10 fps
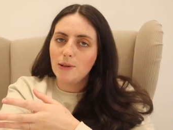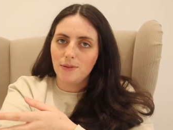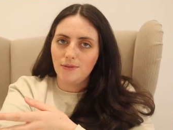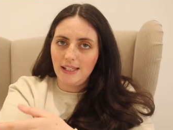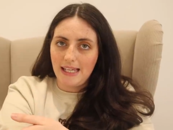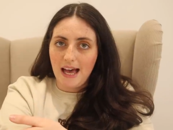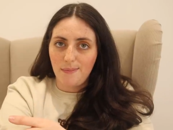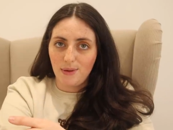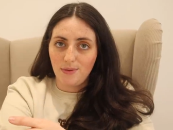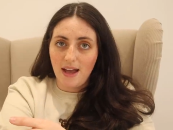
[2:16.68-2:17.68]
We were really
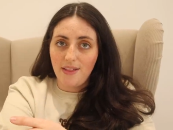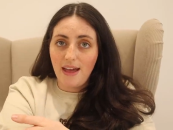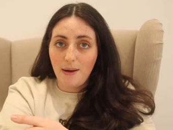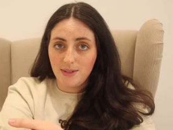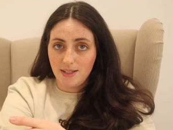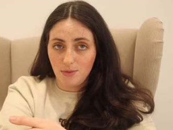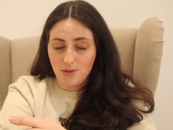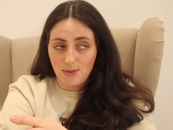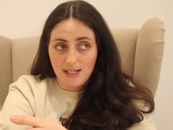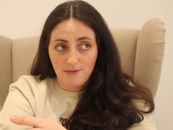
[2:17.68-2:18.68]
happy with that. That was the
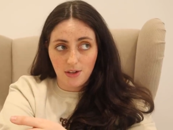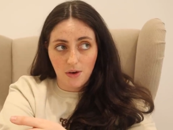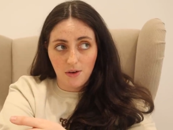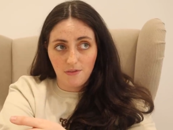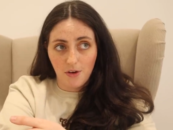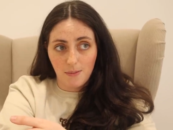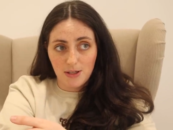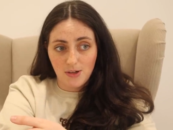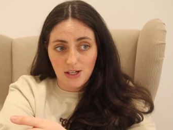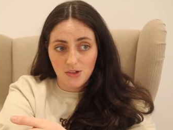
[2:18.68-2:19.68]
most we'd ever got from a
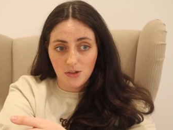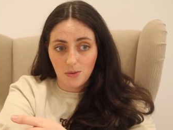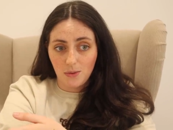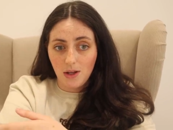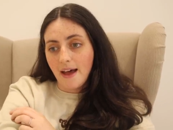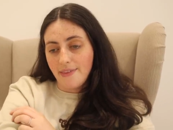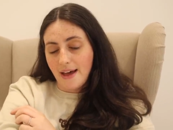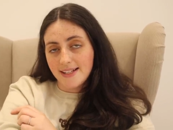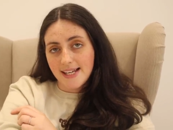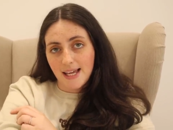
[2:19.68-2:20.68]
trade show at
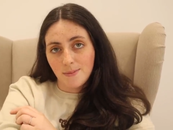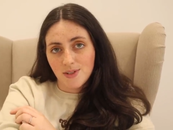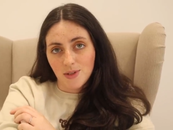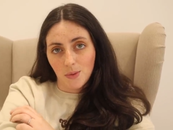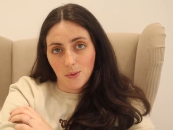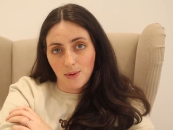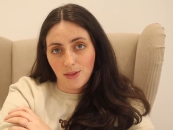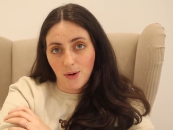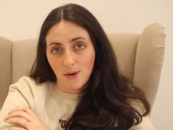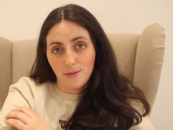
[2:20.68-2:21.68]
that time. So we
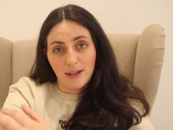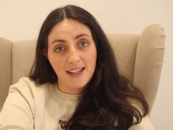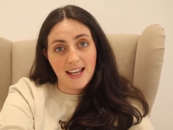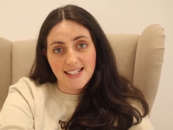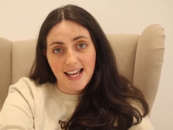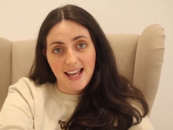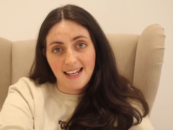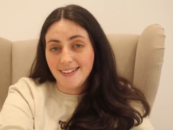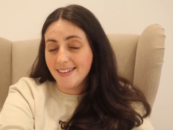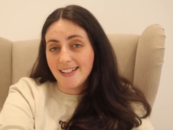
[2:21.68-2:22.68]
thought if we can get
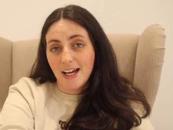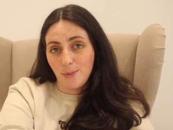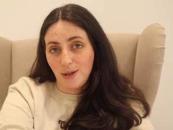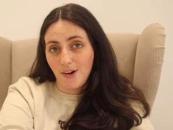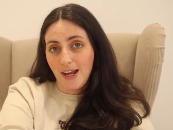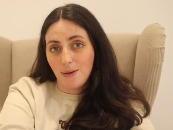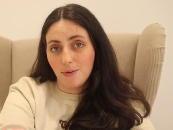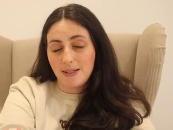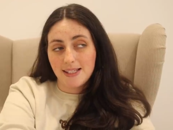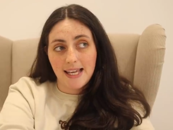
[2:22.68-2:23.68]
10, that would be great.
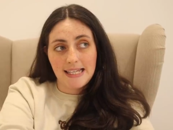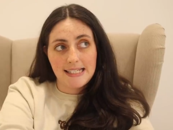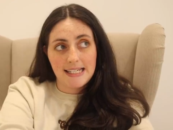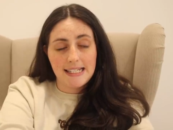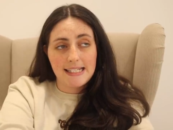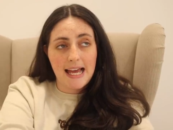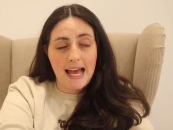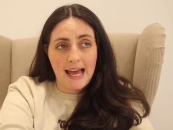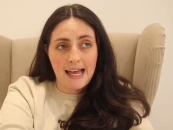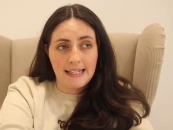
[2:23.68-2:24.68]
We'll be delighted.
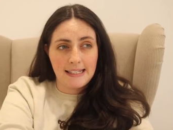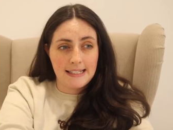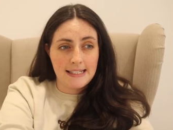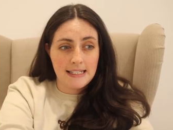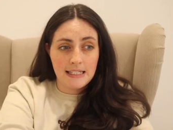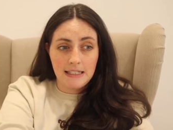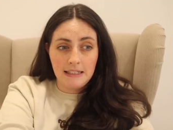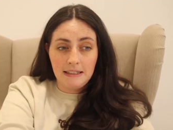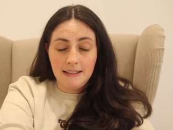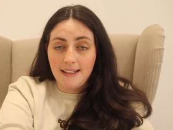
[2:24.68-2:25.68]
And
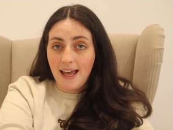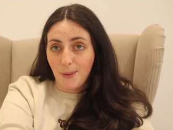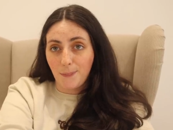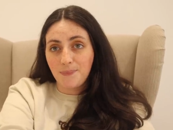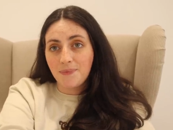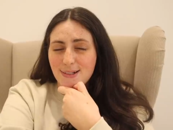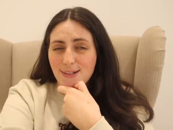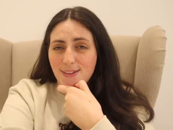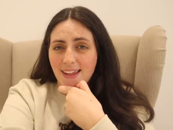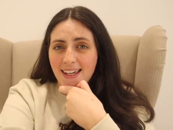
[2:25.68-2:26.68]
yeah, so
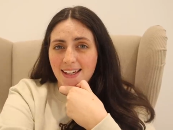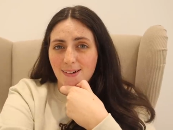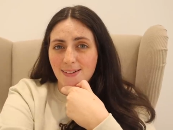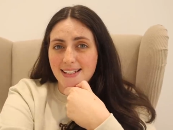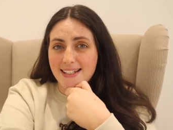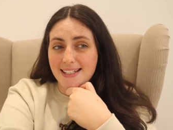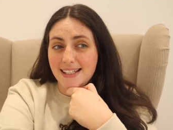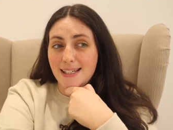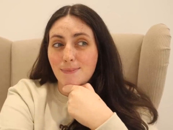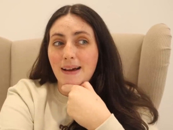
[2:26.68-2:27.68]
I think
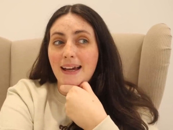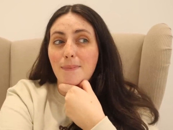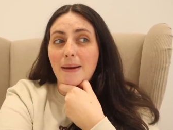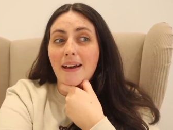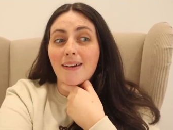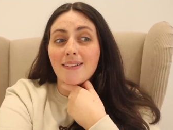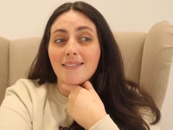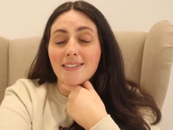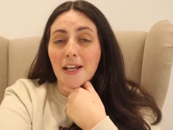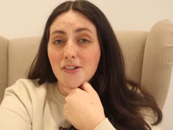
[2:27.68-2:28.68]
honestly by
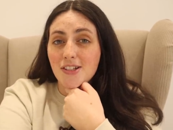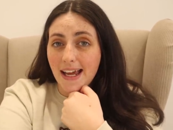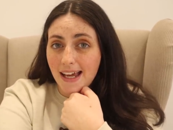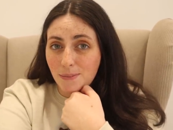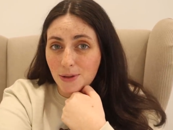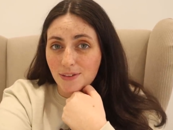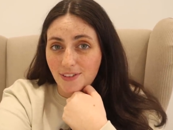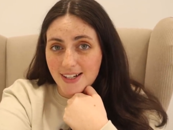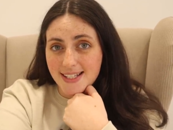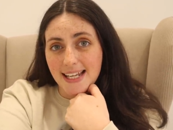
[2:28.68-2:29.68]
about lunchtime on the
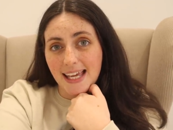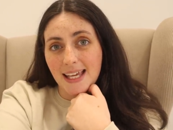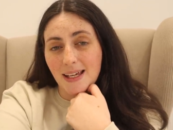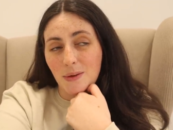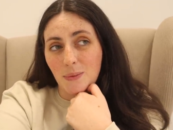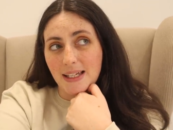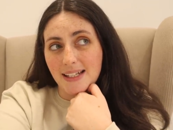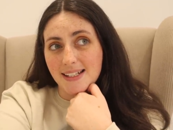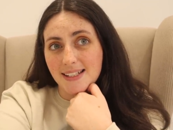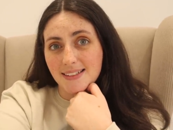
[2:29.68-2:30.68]
first day, we'd